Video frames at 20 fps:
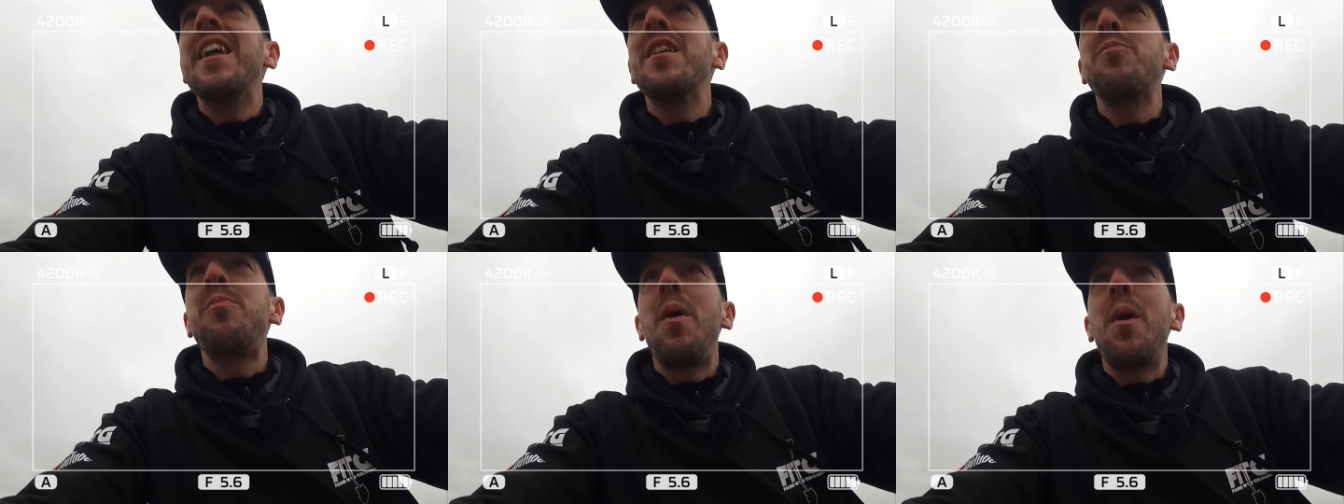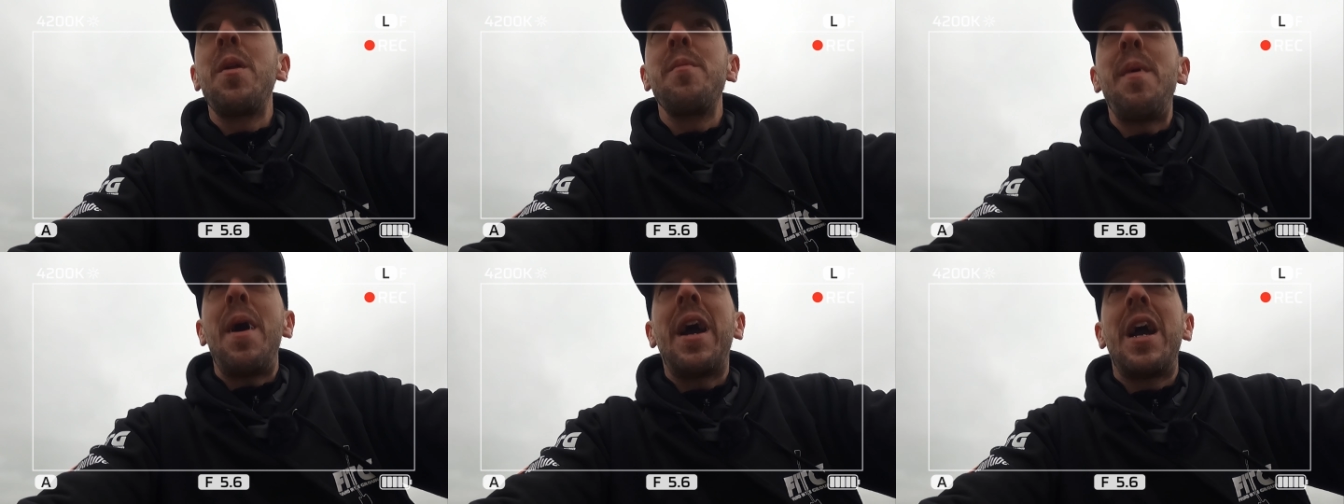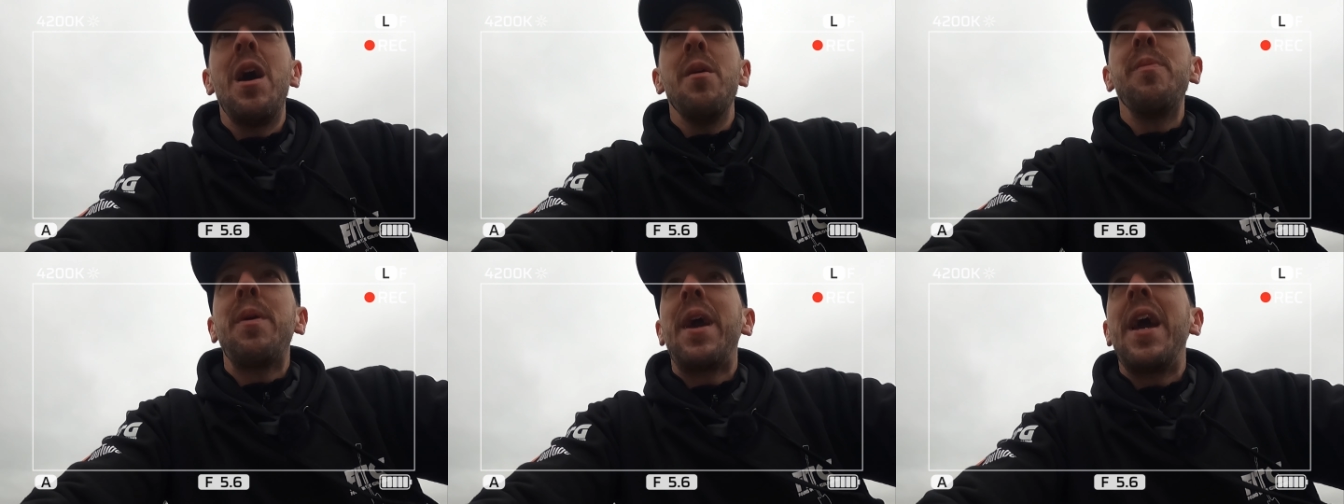let's build it
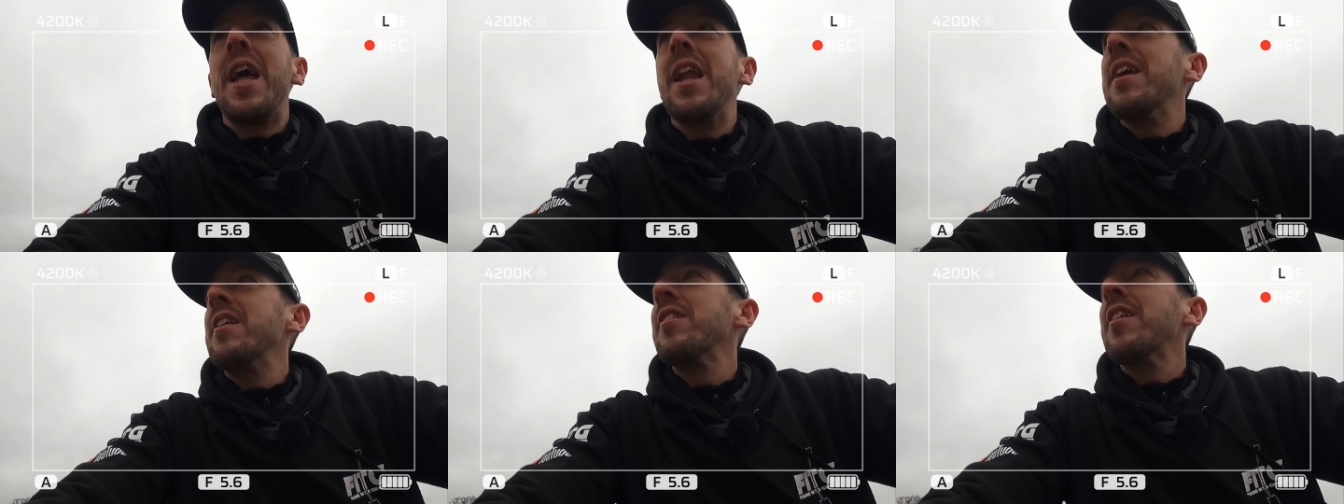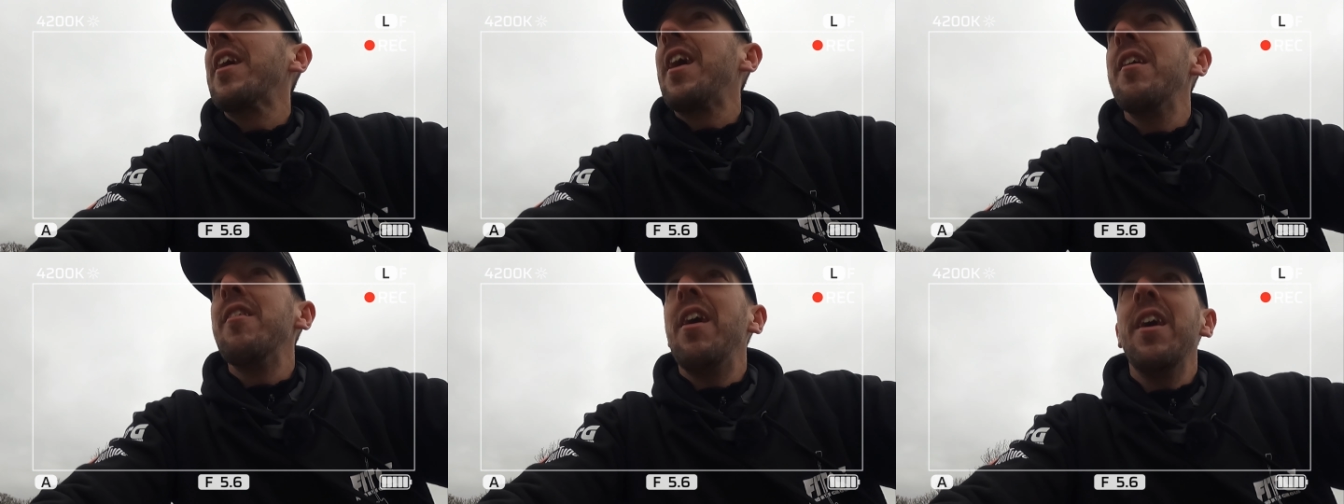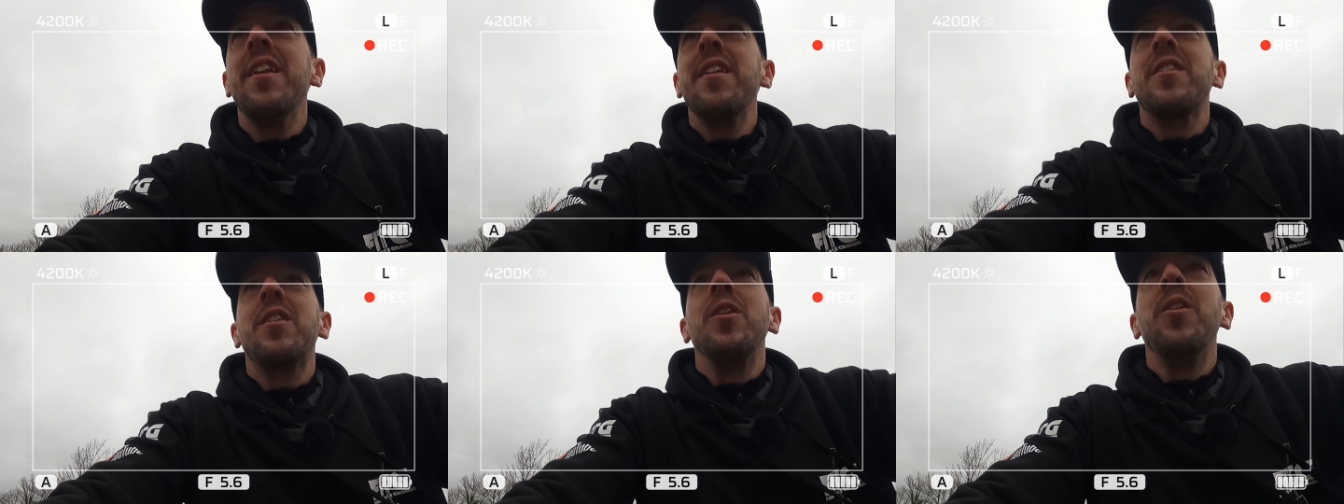back up again as I go
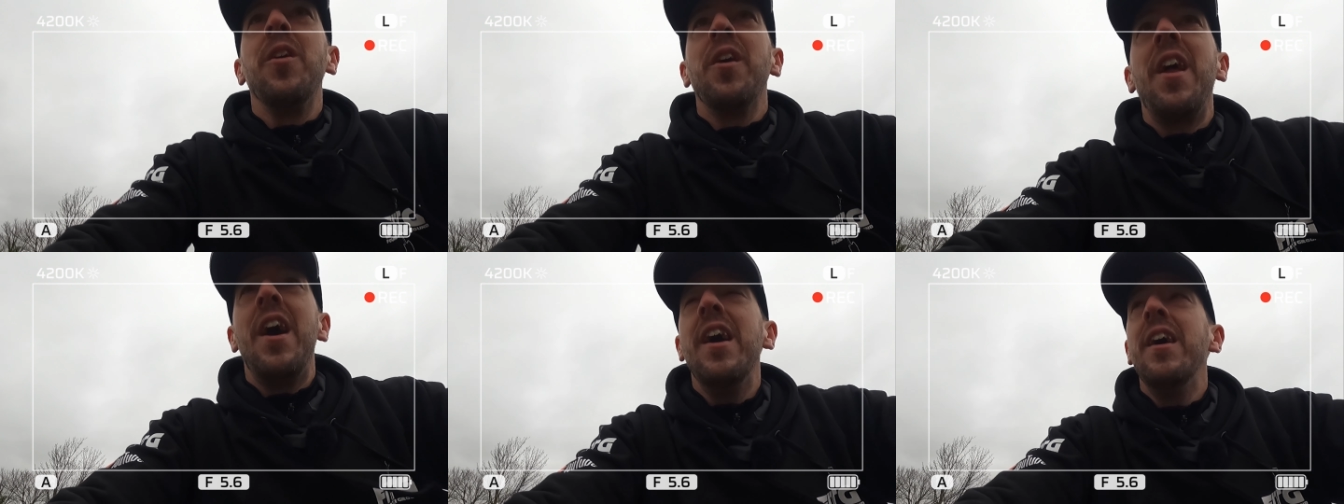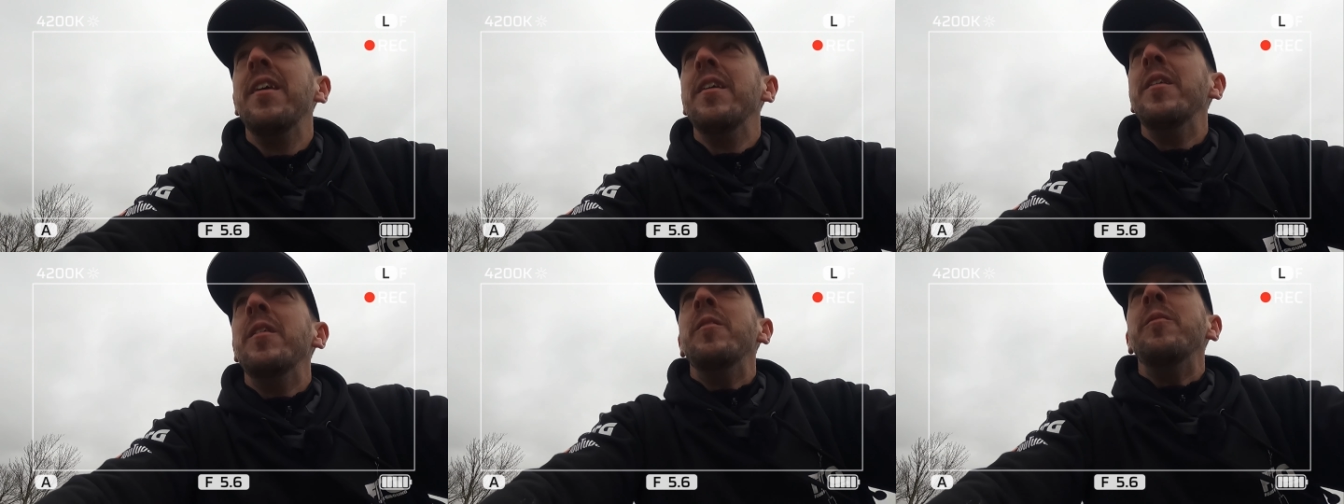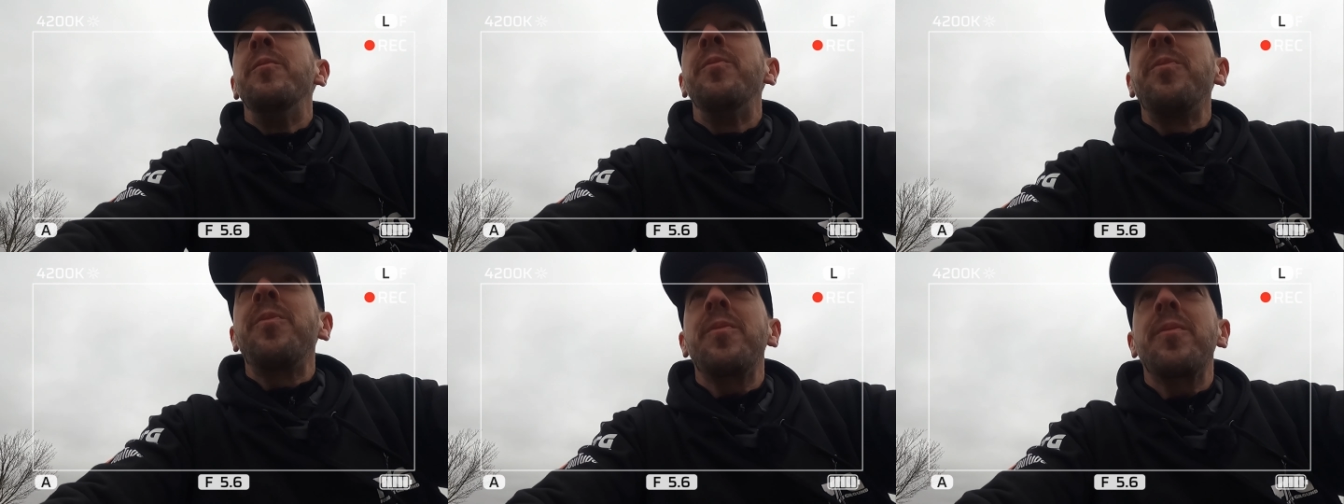around this corner.
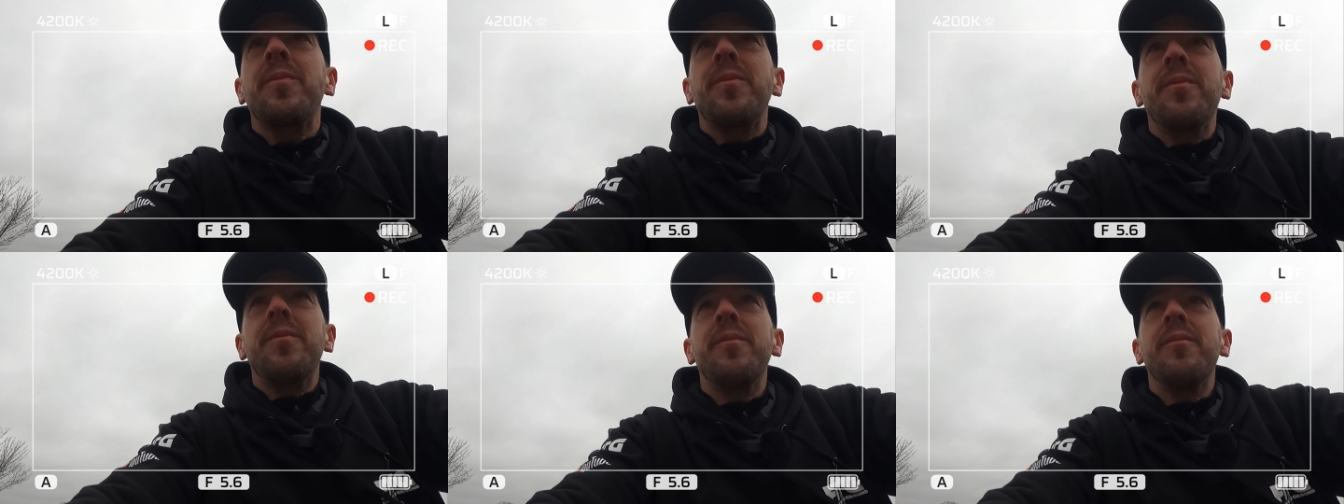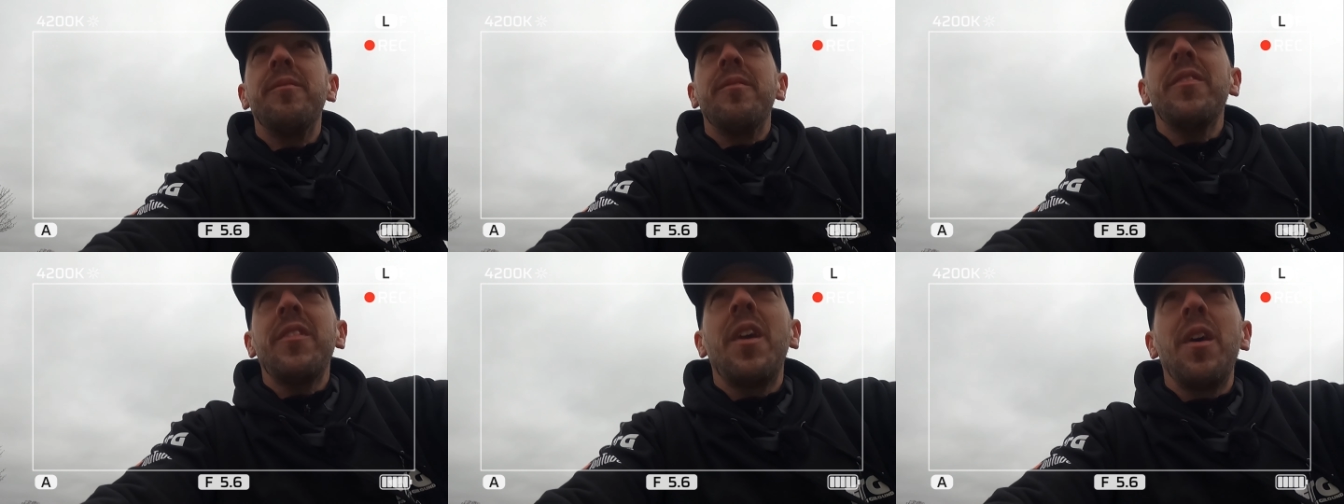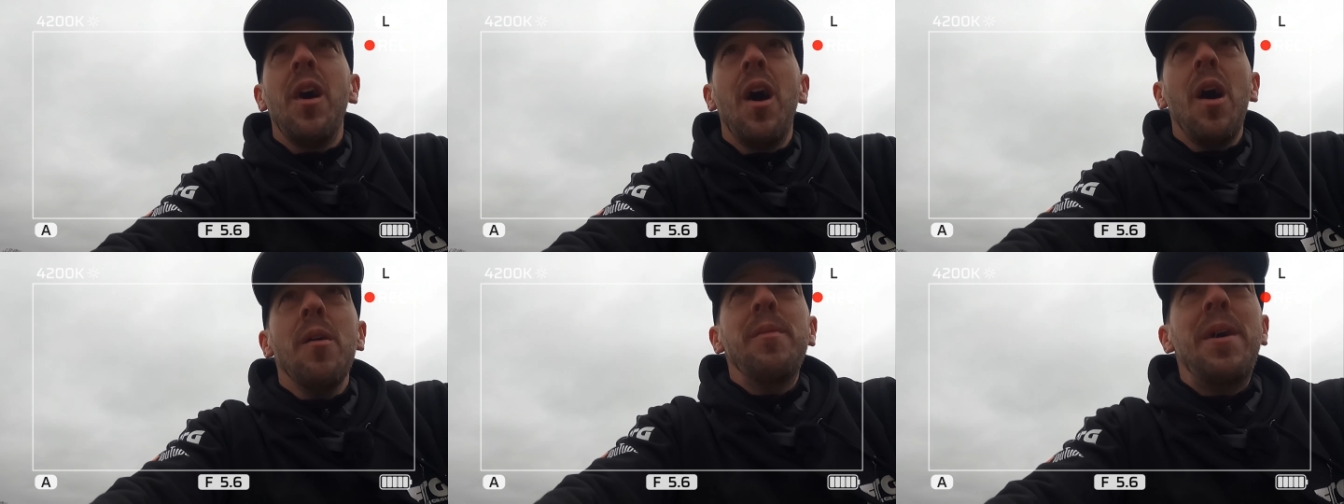
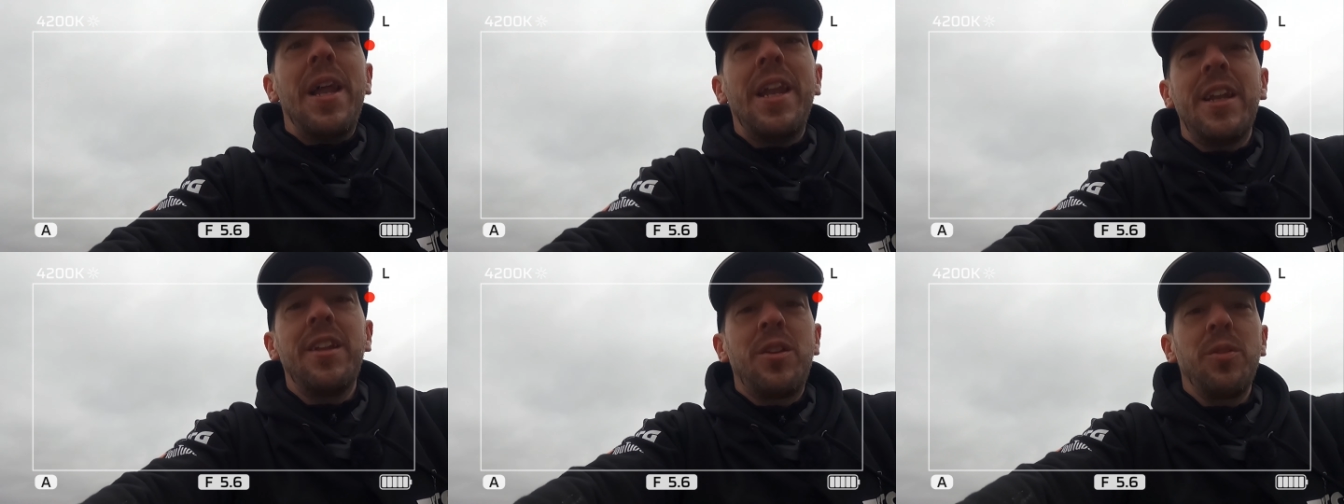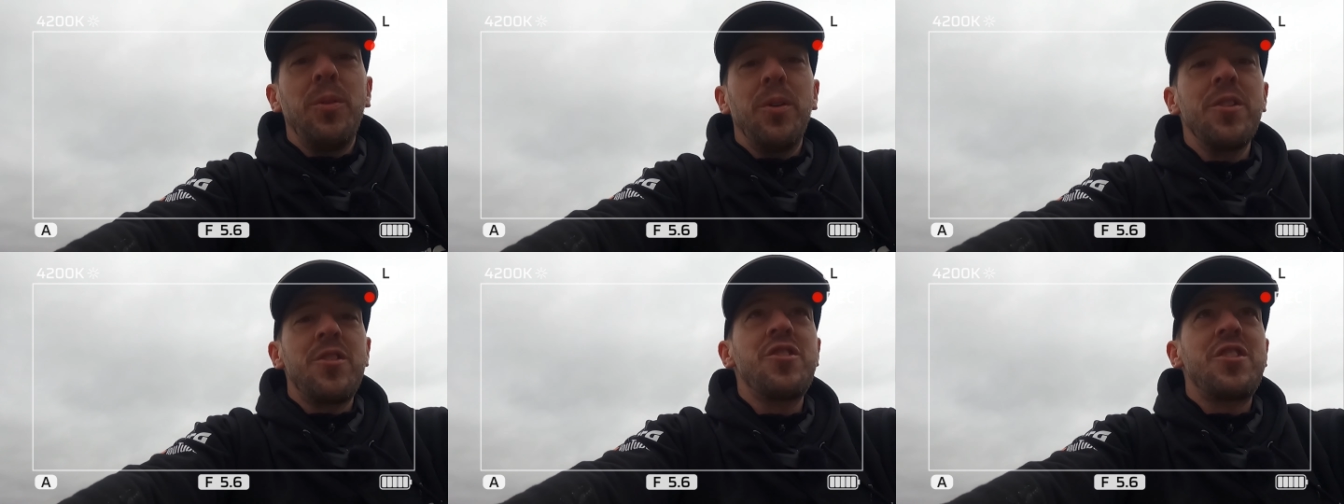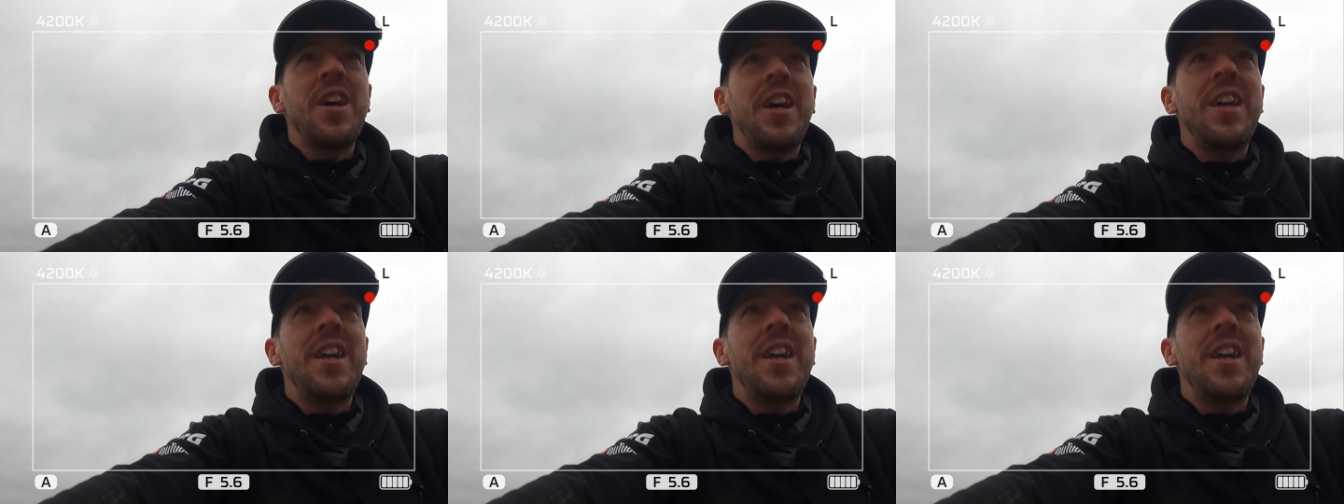I'm heading towards